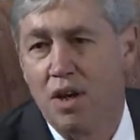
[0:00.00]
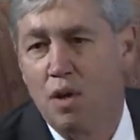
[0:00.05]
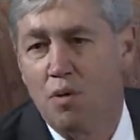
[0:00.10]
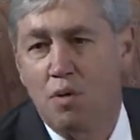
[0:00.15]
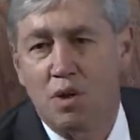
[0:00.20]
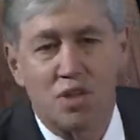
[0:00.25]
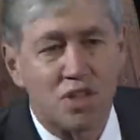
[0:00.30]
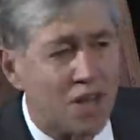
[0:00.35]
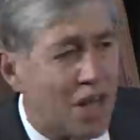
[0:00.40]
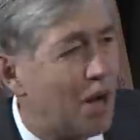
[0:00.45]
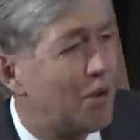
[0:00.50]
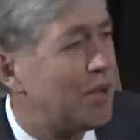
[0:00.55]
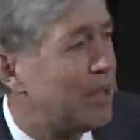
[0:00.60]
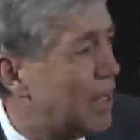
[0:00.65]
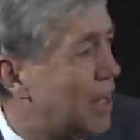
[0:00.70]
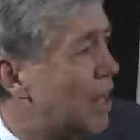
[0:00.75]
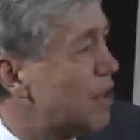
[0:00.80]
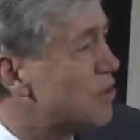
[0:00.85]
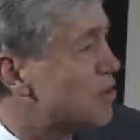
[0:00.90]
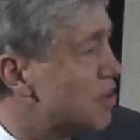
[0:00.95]
which now
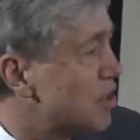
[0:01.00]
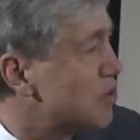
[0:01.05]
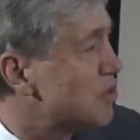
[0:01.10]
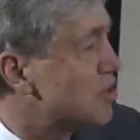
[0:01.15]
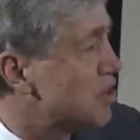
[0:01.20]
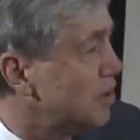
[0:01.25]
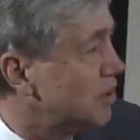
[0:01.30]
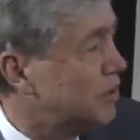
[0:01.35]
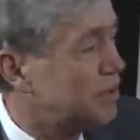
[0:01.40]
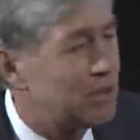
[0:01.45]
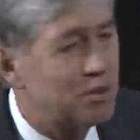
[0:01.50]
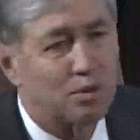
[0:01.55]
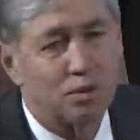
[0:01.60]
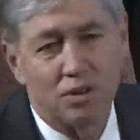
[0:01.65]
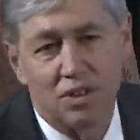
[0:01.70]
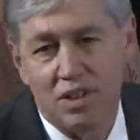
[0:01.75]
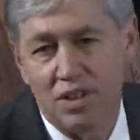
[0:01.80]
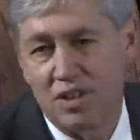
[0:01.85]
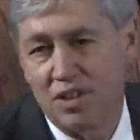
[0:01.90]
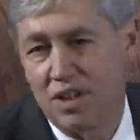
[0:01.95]
allows us to
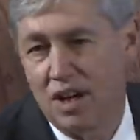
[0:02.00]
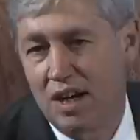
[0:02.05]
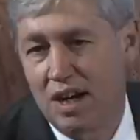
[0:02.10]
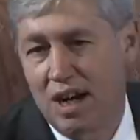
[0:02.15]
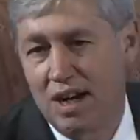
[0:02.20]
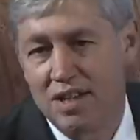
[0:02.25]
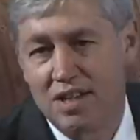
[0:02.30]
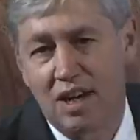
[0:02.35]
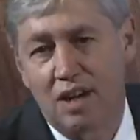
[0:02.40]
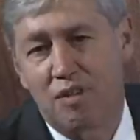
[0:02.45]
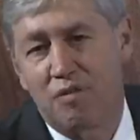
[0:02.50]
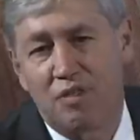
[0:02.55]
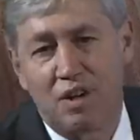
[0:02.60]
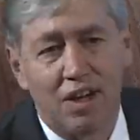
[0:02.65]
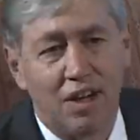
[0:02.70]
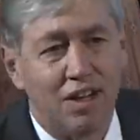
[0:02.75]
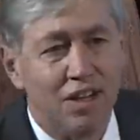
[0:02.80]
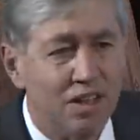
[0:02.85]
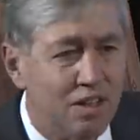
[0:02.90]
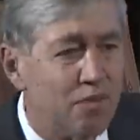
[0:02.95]
literally
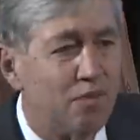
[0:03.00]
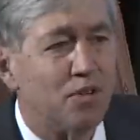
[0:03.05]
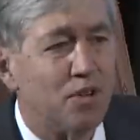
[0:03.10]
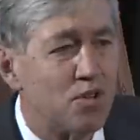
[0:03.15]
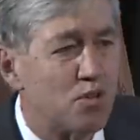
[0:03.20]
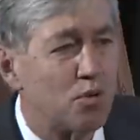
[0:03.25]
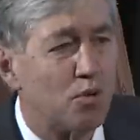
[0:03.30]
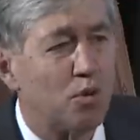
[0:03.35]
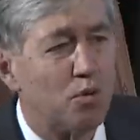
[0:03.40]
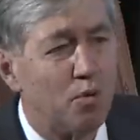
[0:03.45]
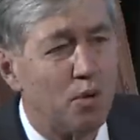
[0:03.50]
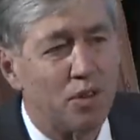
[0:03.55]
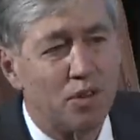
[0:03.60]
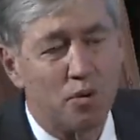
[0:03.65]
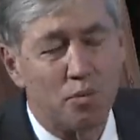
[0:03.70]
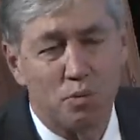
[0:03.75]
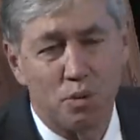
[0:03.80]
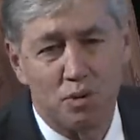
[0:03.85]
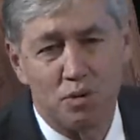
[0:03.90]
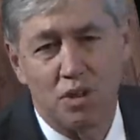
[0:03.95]
identify an individual with
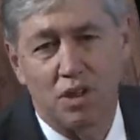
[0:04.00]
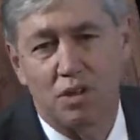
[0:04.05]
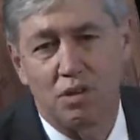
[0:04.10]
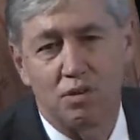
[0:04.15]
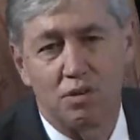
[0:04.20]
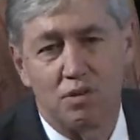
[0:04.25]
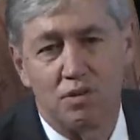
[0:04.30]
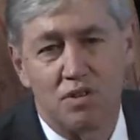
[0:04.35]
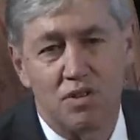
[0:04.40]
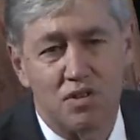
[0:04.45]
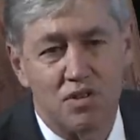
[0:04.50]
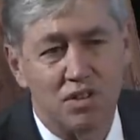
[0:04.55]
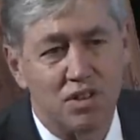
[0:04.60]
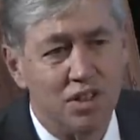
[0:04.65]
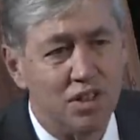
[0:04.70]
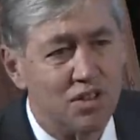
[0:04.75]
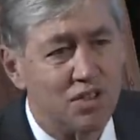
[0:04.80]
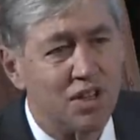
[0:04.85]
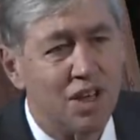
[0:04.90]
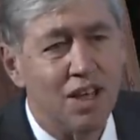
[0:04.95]
a particular
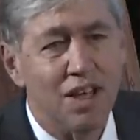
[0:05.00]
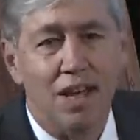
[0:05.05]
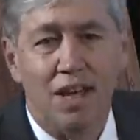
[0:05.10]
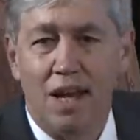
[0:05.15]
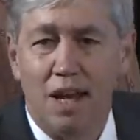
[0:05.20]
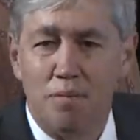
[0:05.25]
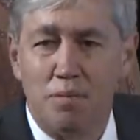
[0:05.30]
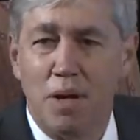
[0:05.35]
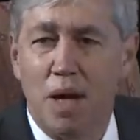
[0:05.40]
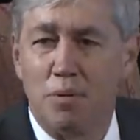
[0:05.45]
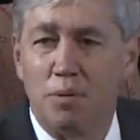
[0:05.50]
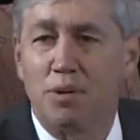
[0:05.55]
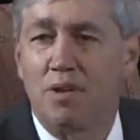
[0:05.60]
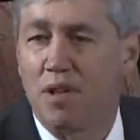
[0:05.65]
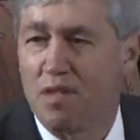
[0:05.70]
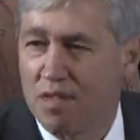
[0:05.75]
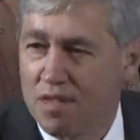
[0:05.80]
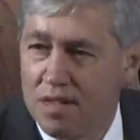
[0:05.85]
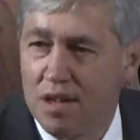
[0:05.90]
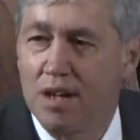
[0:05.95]
disease and be able to
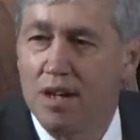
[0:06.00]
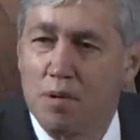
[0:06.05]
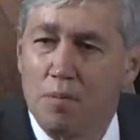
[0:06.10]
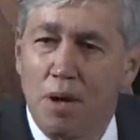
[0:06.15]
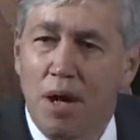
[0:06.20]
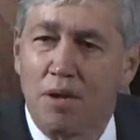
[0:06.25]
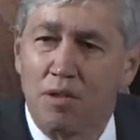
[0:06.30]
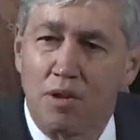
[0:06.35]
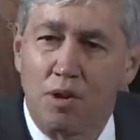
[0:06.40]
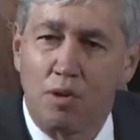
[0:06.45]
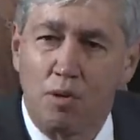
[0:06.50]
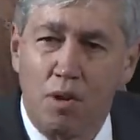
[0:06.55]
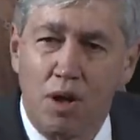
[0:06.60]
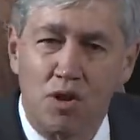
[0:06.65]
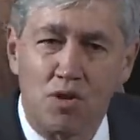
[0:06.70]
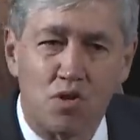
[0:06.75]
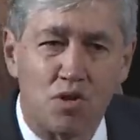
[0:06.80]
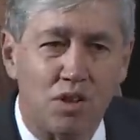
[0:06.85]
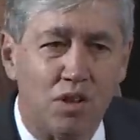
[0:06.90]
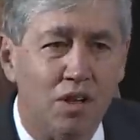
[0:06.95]
think about the
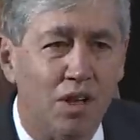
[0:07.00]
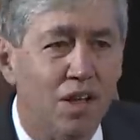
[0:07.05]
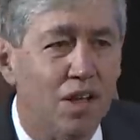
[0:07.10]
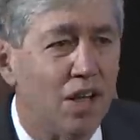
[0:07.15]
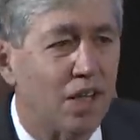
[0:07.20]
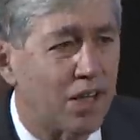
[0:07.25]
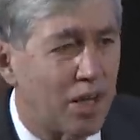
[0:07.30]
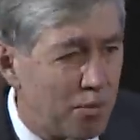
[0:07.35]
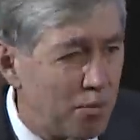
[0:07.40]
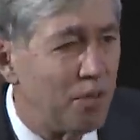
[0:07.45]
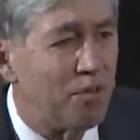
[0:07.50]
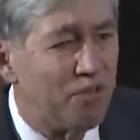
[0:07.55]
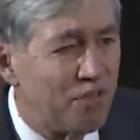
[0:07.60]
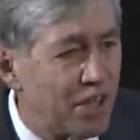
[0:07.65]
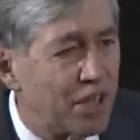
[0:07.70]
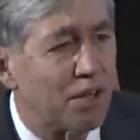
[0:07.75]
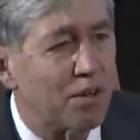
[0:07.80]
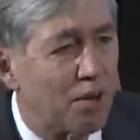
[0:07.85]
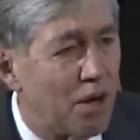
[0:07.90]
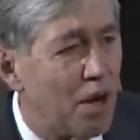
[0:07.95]
question can we
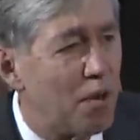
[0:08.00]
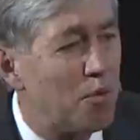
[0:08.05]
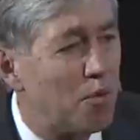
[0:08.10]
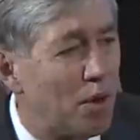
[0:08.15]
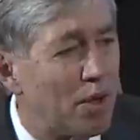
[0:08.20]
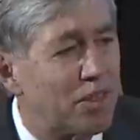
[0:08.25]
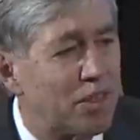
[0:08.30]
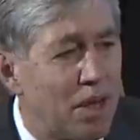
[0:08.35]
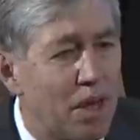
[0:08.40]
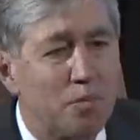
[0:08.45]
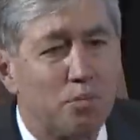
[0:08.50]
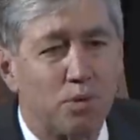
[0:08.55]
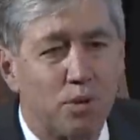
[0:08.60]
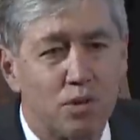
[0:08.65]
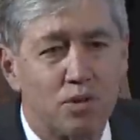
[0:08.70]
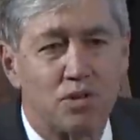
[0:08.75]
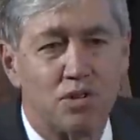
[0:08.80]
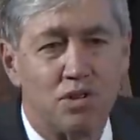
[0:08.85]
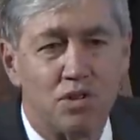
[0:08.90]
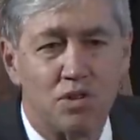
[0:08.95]
figure out what that
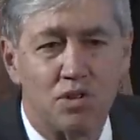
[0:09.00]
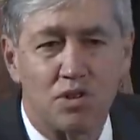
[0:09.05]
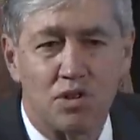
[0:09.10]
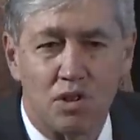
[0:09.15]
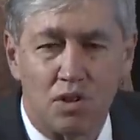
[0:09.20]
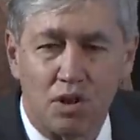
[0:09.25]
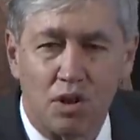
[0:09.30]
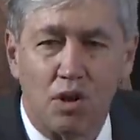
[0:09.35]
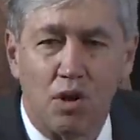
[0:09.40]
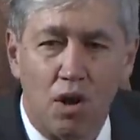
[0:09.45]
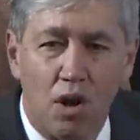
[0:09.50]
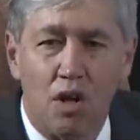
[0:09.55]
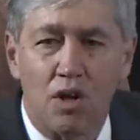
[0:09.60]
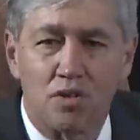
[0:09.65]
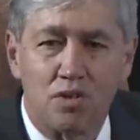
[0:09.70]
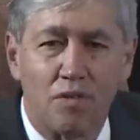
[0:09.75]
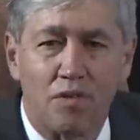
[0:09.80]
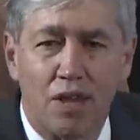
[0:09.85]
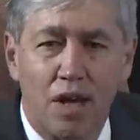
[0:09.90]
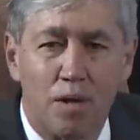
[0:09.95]
person's, the
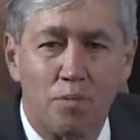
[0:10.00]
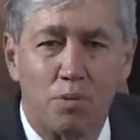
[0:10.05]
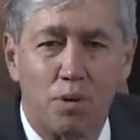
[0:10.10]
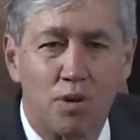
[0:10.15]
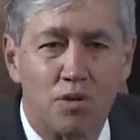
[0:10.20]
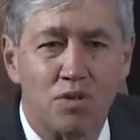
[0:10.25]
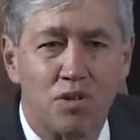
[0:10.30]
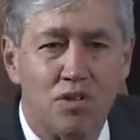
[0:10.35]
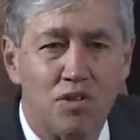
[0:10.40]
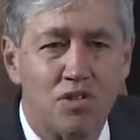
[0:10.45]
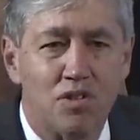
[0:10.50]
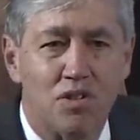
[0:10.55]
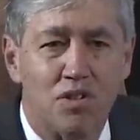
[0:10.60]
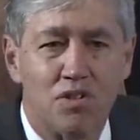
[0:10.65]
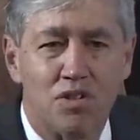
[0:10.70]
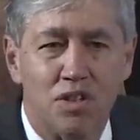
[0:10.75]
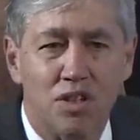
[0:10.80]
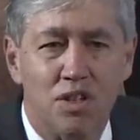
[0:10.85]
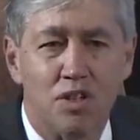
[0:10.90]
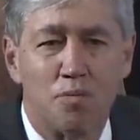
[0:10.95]
cause of that person's
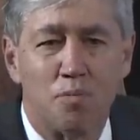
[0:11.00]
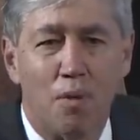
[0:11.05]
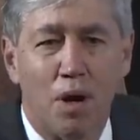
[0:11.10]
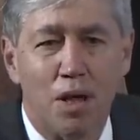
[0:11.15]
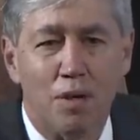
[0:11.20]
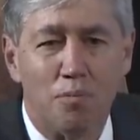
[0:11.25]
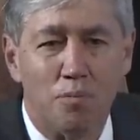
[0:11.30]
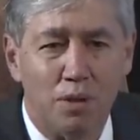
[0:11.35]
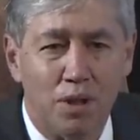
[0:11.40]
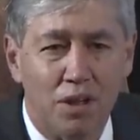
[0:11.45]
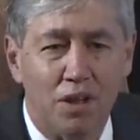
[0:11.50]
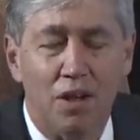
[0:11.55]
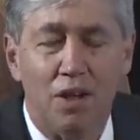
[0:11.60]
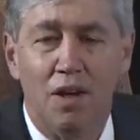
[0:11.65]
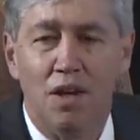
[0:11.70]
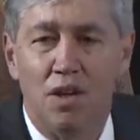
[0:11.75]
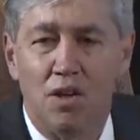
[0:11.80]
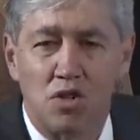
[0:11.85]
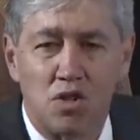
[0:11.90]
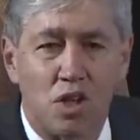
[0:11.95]
disease might be
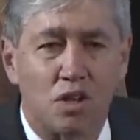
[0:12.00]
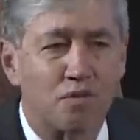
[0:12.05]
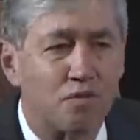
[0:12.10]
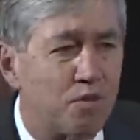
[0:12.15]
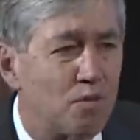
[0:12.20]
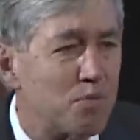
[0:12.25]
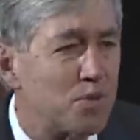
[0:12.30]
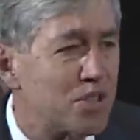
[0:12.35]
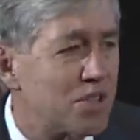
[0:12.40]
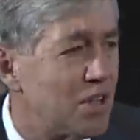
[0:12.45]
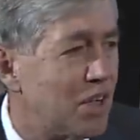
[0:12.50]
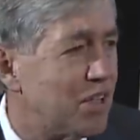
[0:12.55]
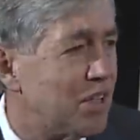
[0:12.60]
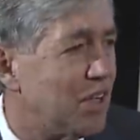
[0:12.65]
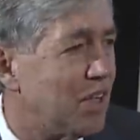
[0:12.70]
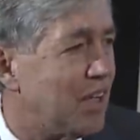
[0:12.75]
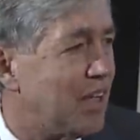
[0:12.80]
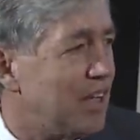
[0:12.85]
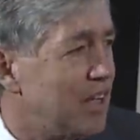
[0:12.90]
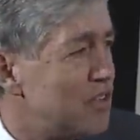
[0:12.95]
just from
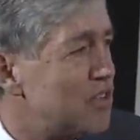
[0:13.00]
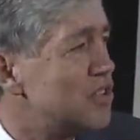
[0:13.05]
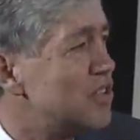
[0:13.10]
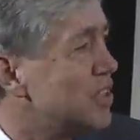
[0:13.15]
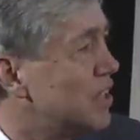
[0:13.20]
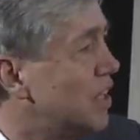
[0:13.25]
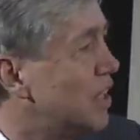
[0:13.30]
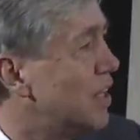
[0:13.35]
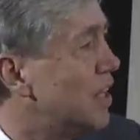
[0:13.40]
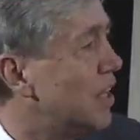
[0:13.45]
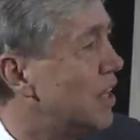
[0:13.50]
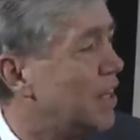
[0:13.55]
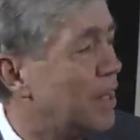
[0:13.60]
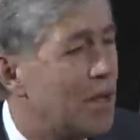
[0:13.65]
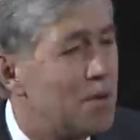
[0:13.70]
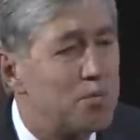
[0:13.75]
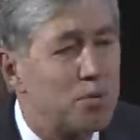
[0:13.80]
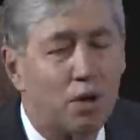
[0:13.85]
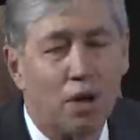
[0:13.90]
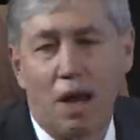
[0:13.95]
studying his DNA
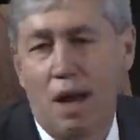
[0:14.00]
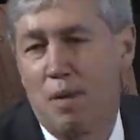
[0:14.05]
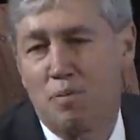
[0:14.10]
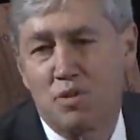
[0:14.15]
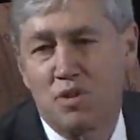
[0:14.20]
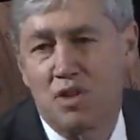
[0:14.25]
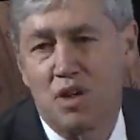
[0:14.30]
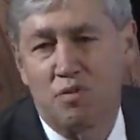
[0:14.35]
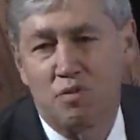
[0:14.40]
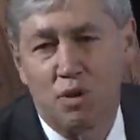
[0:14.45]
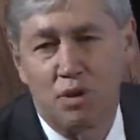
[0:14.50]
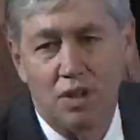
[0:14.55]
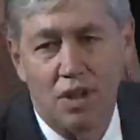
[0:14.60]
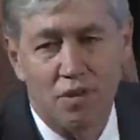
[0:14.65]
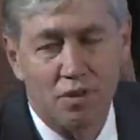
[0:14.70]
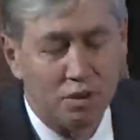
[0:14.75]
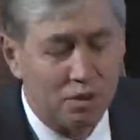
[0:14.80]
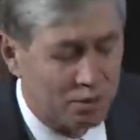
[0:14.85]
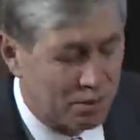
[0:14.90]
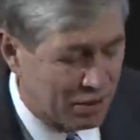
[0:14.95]
and perhaps several
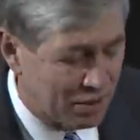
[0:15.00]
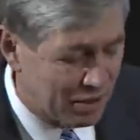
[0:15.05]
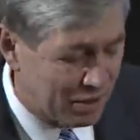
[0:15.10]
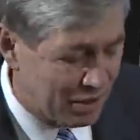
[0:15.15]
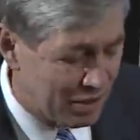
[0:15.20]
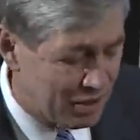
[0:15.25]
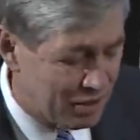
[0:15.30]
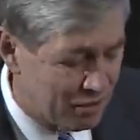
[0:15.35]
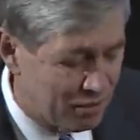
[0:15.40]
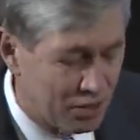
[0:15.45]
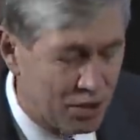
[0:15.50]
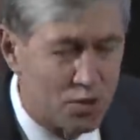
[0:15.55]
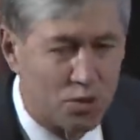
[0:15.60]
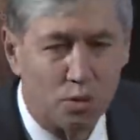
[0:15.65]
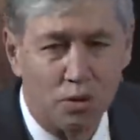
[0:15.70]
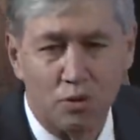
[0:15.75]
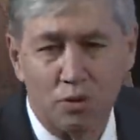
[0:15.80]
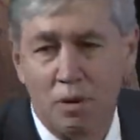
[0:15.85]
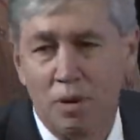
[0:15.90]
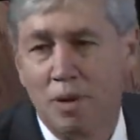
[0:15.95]
other uh,
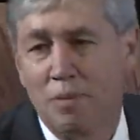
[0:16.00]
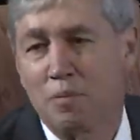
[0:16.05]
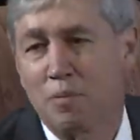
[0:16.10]
individuals?